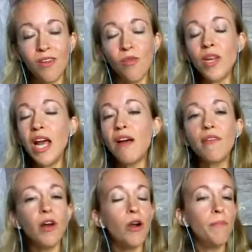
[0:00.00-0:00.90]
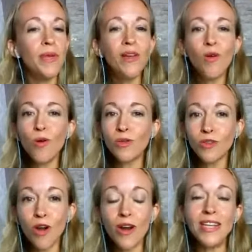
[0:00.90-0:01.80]
Whatever our big goals
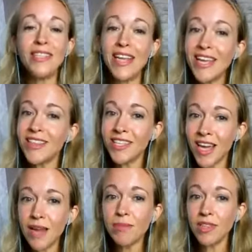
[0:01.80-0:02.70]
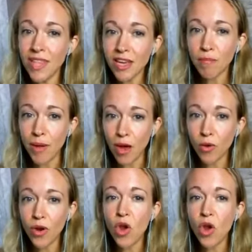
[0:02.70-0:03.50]
are, and take the time to think about,